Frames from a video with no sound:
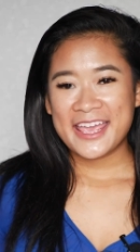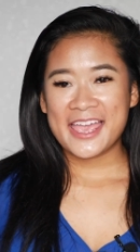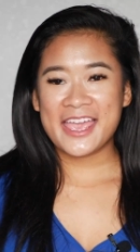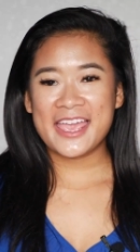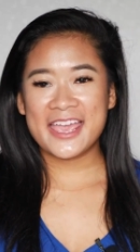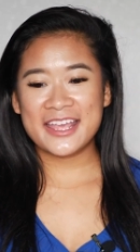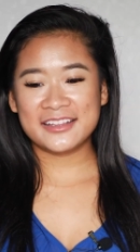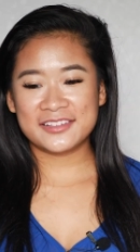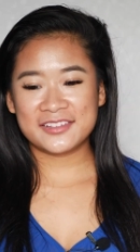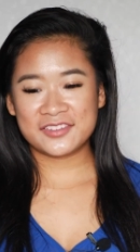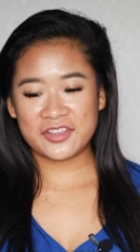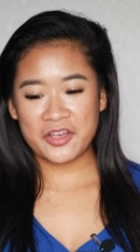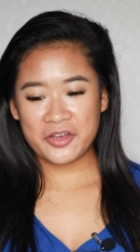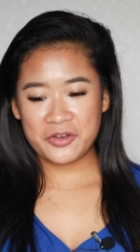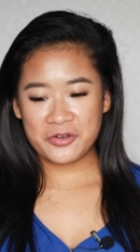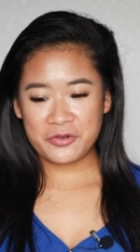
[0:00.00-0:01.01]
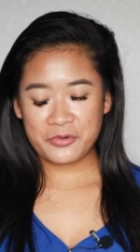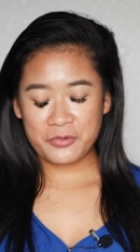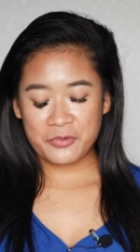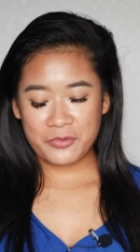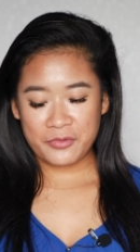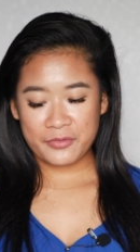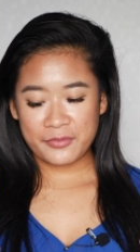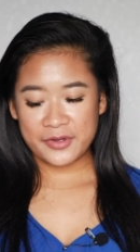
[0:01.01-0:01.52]
And
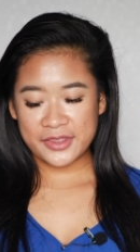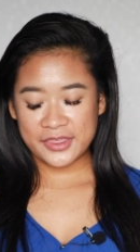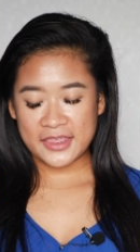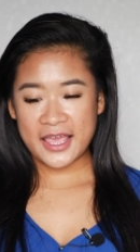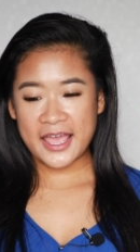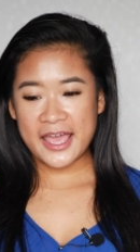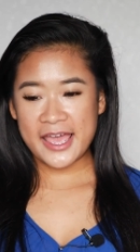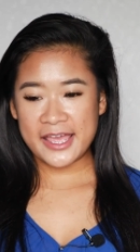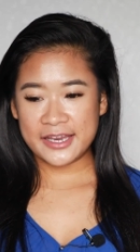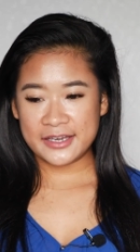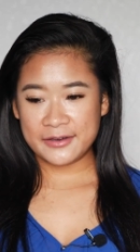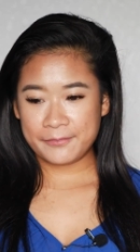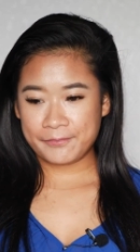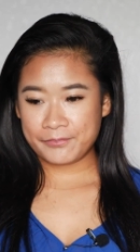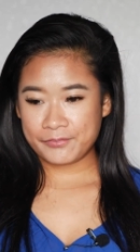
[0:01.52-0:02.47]
so with that,